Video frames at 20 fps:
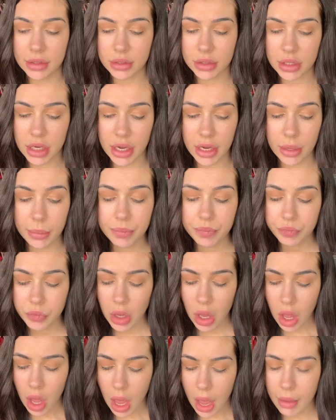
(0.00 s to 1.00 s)
So
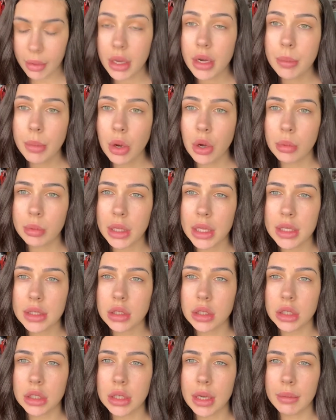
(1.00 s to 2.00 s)
I'm going to pop these on.